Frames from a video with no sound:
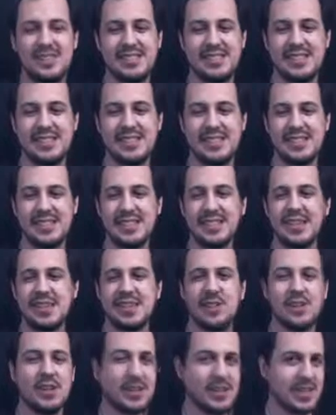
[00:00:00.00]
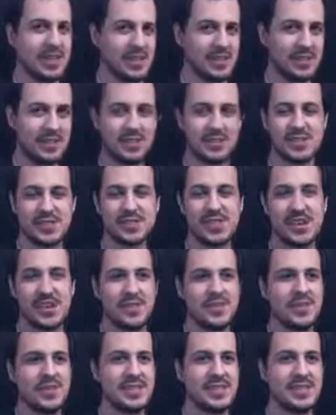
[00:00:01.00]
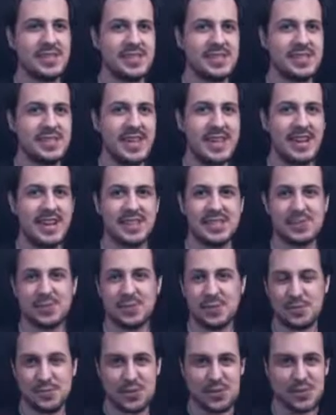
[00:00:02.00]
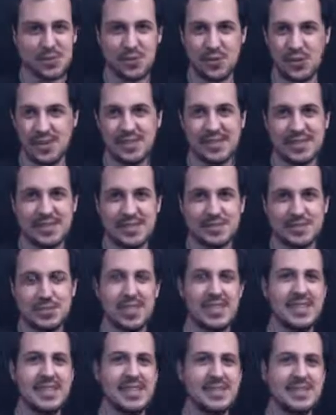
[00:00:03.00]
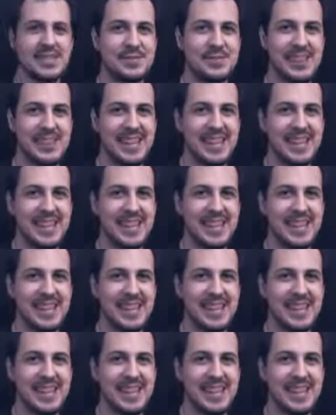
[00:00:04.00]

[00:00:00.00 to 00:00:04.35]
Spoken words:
He's like, well, I gotta go stop these guys from destroying this place,